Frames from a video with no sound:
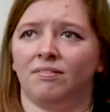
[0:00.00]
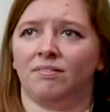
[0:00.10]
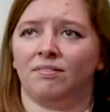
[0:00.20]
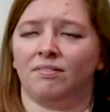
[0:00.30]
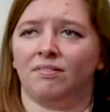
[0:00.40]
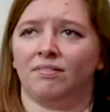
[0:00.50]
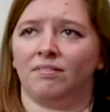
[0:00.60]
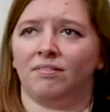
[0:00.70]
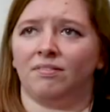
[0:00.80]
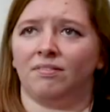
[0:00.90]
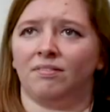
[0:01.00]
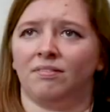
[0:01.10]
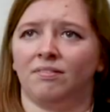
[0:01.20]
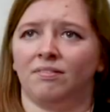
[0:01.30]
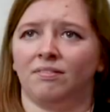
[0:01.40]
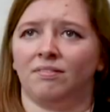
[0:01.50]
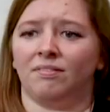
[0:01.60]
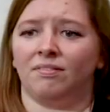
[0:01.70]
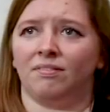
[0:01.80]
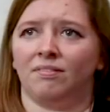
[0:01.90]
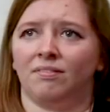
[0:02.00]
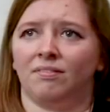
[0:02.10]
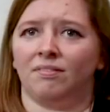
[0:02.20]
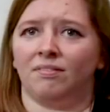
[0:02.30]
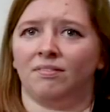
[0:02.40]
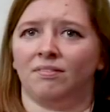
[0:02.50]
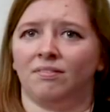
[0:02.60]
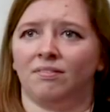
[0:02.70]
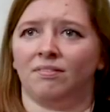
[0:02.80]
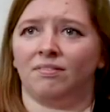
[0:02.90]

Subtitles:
(not speaking)